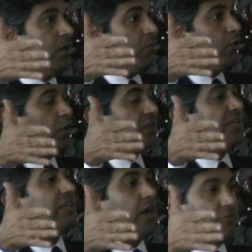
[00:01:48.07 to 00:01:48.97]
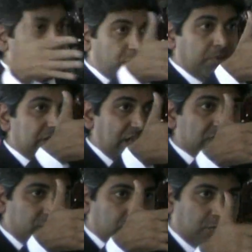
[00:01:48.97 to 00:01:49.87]
we're looking at others too, but
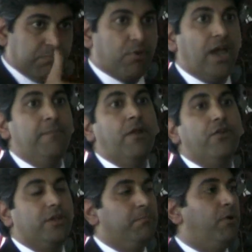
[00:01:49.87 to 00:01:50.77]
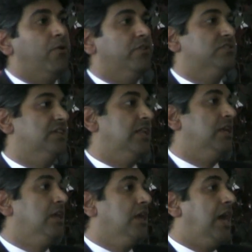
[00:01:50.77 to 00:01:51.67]
these are the primary components that
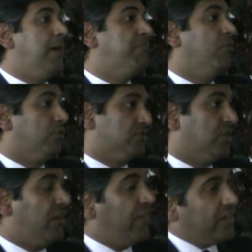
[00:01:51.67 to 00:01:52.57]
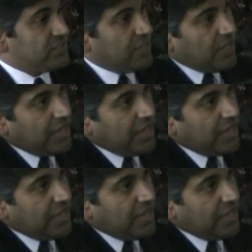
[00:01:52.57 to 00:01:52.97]
I'm focused on, and that is,